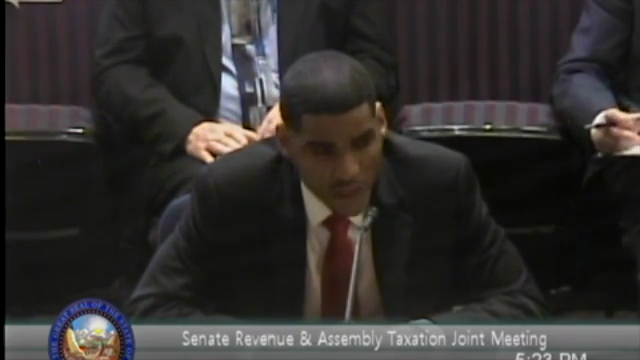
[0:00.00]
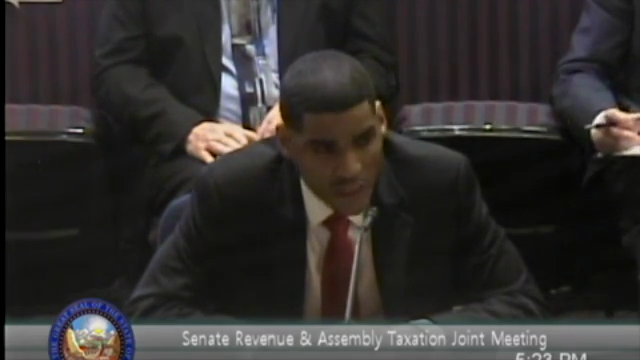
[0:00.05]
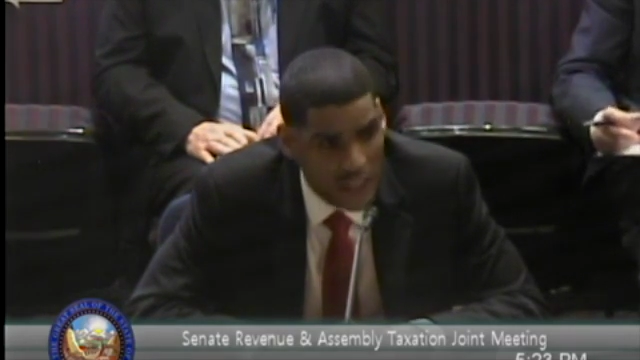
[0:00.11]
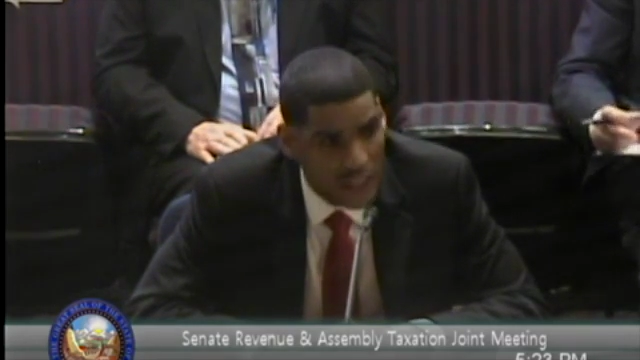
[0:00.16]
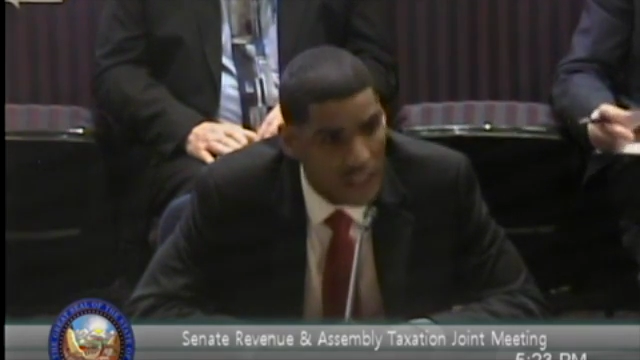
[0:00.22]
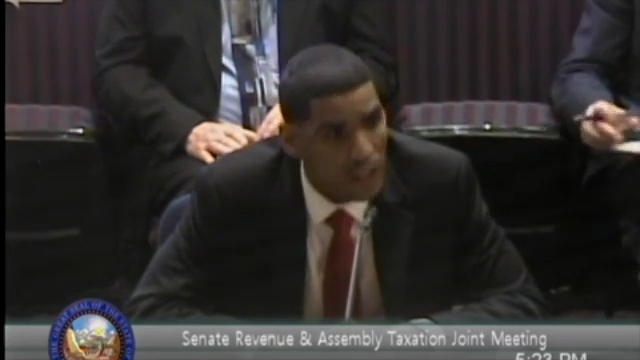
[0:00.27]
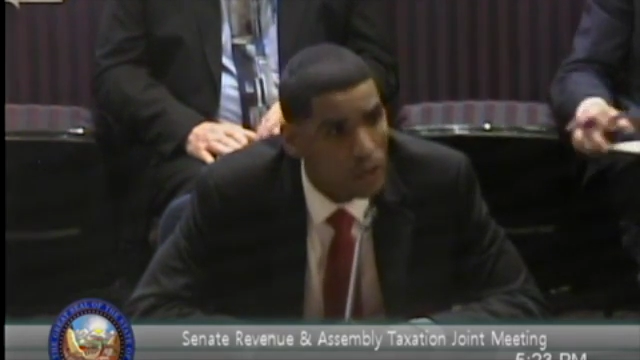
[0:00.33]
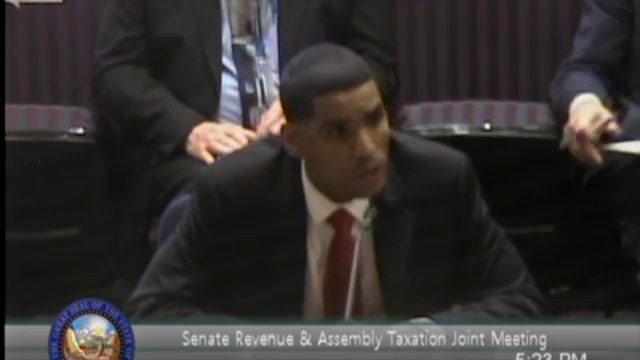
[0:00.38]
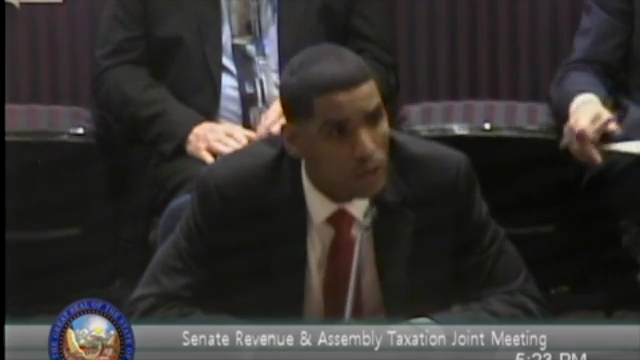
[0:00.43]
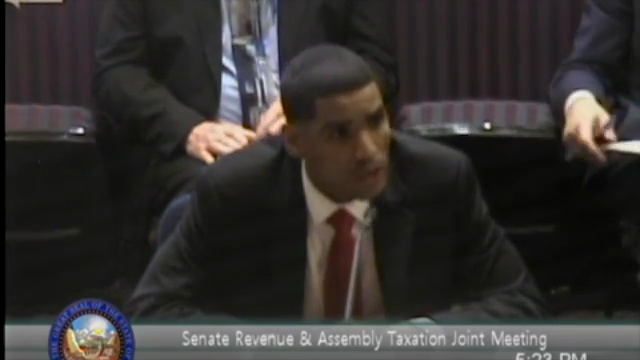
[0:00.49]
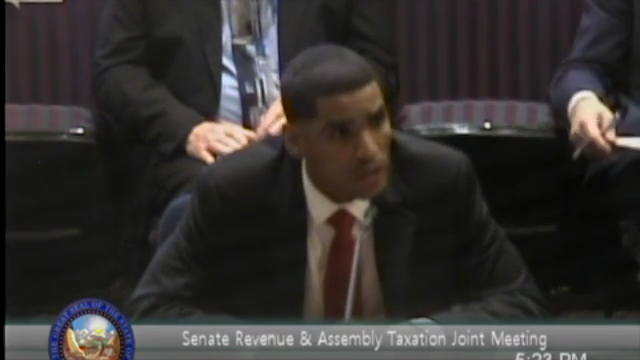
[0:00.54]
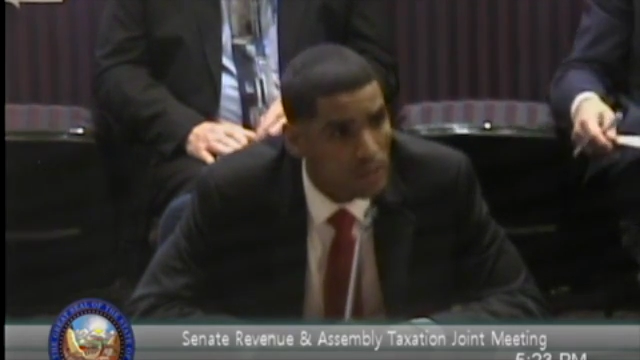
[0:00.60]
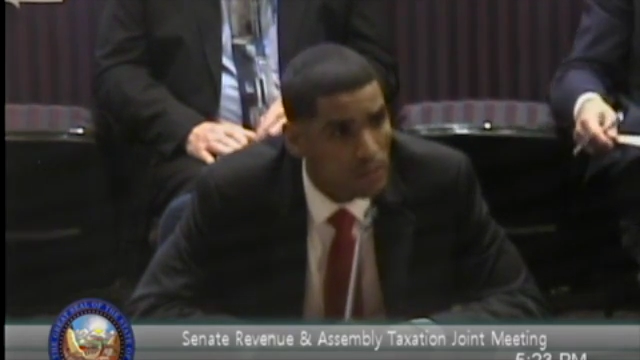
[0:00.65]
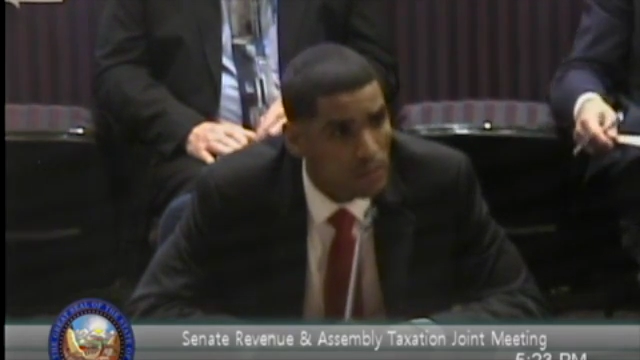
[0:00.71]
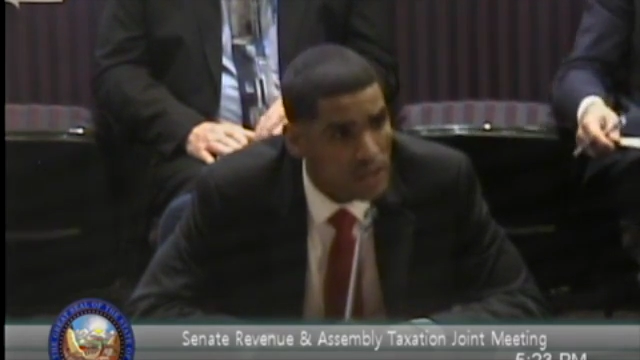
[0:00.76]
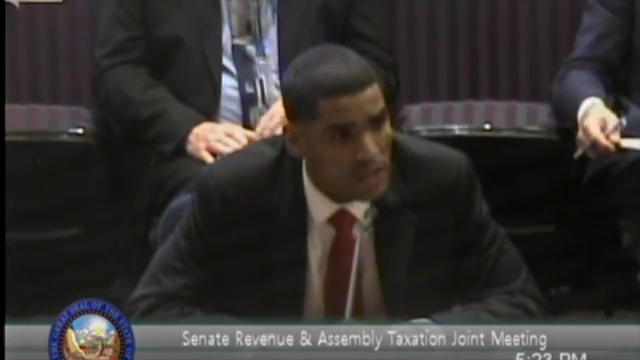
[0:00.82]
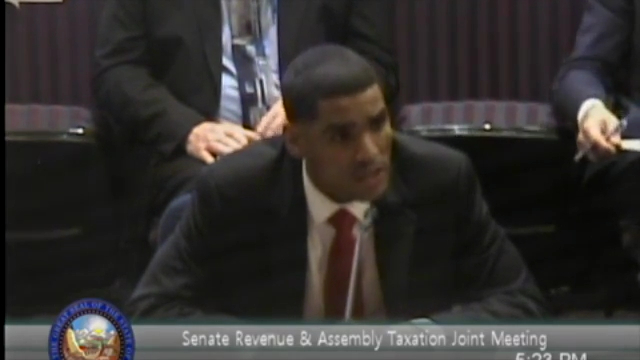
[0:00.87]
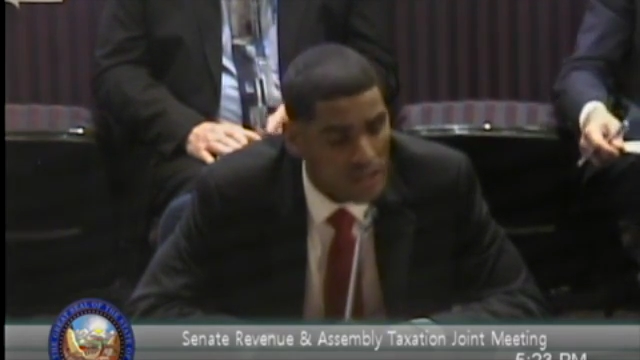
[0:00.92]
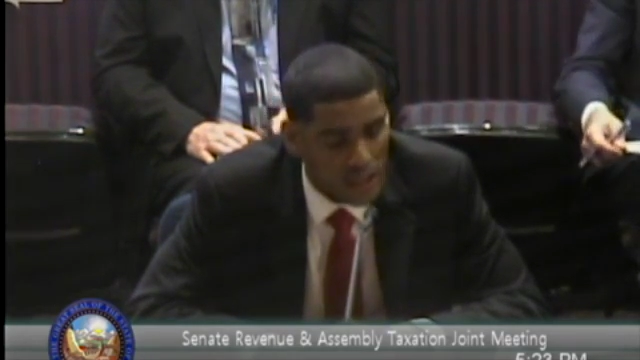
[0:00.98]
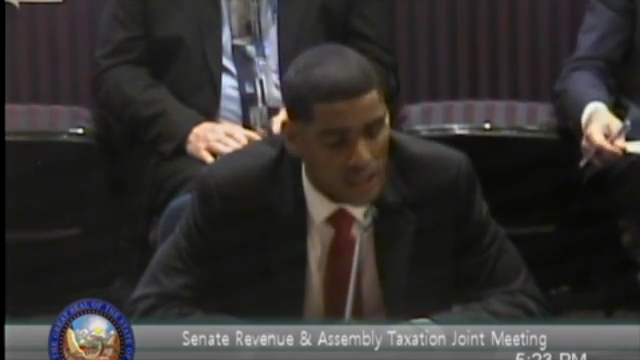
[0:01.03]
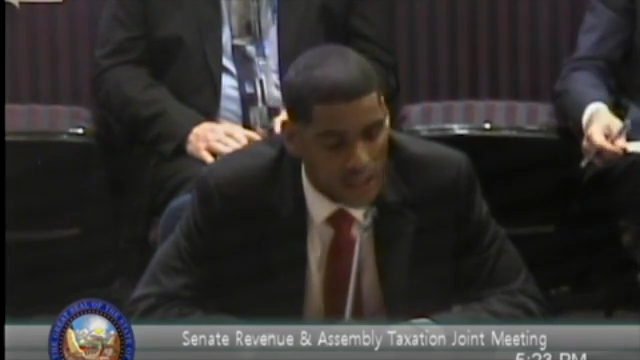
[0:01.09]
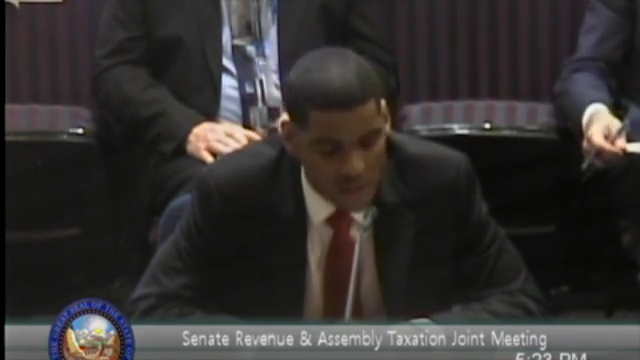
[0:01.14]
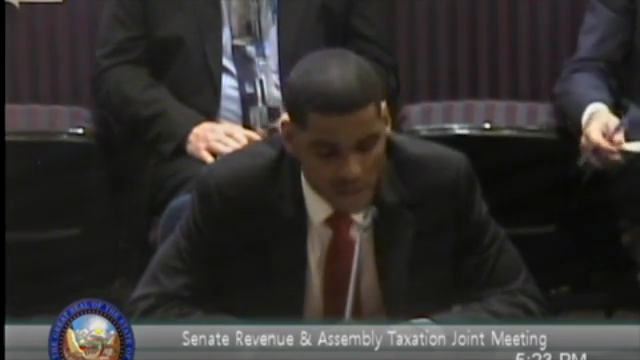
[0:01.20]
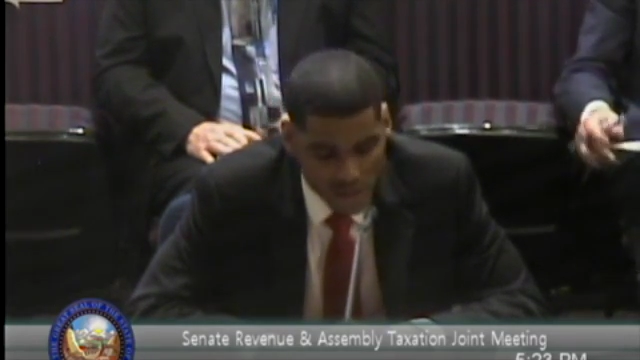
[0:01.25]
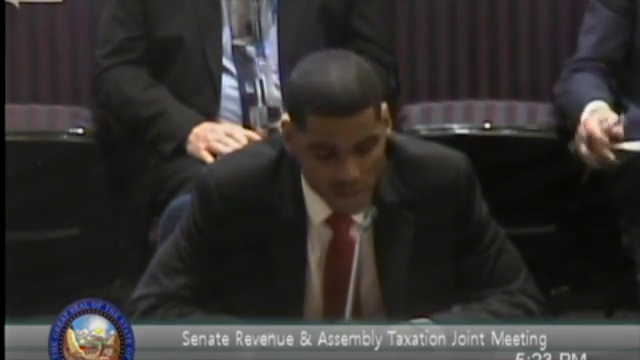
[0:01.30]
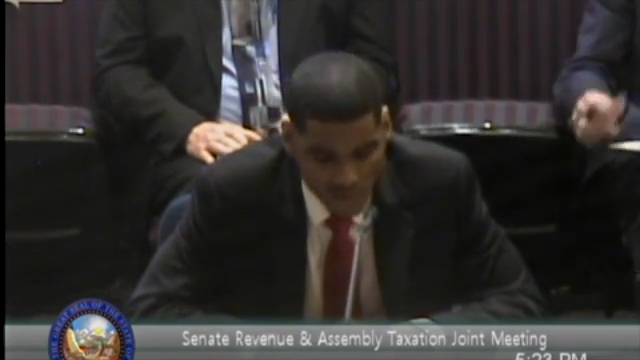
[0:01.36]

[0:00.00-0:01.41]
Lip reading: including the business license